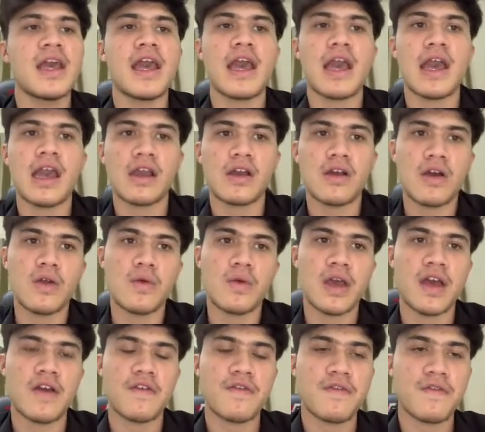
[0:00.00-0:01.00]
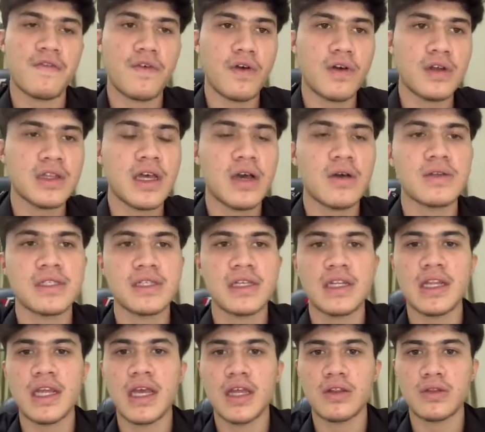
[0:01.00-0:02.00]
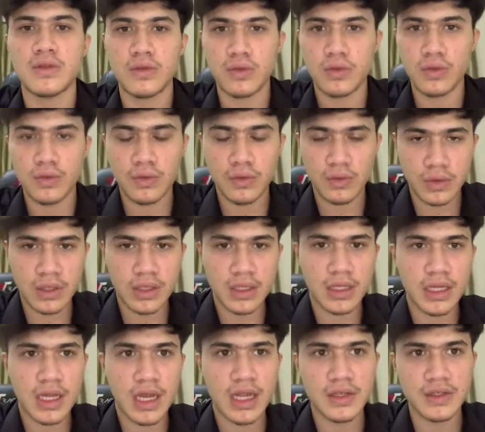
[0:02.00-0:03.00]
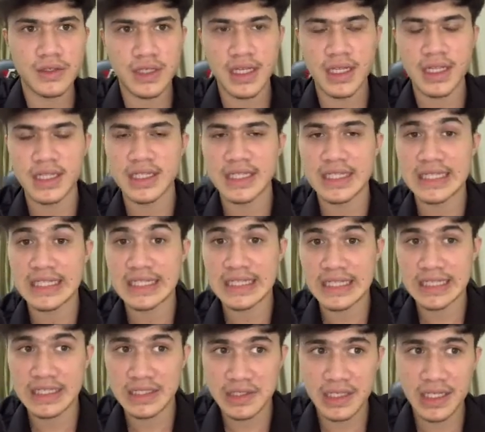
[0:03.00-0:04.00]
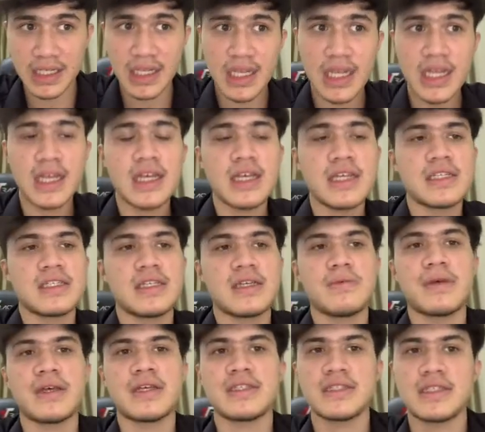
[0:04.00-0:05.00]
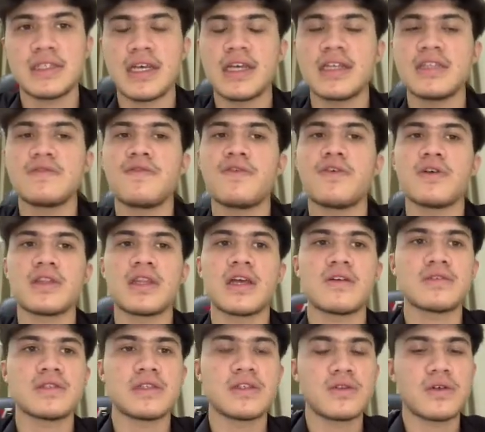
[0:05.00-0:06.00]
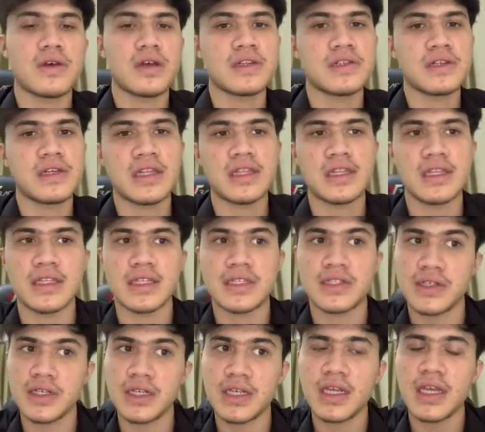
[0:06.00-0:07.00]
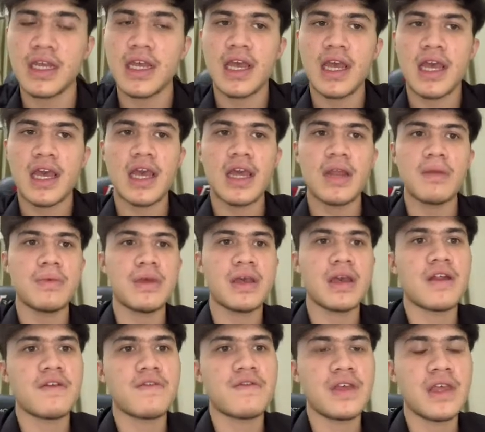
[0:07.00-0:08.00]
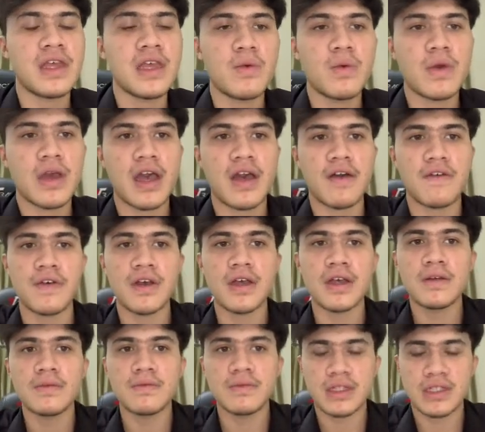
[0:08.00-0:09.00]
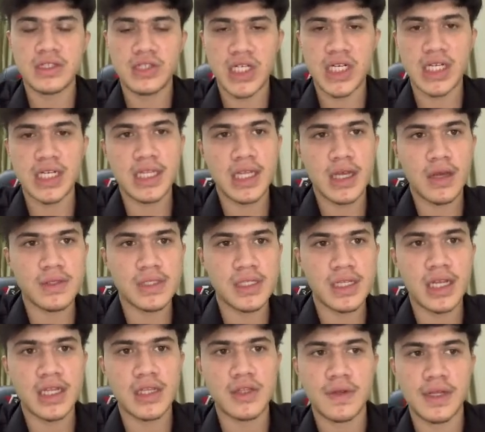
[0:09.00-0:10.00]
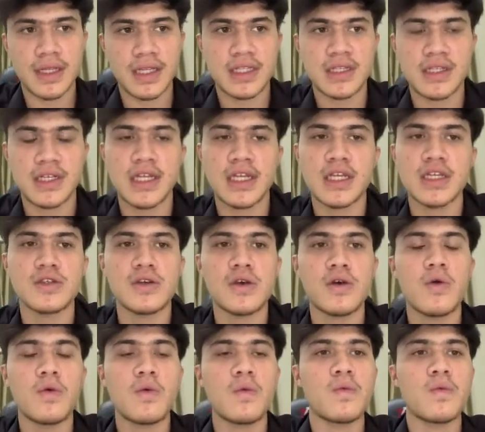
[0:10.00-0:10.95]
Accord we have 4,233, same as Jazz 4,233, and BRV we have 3,023. So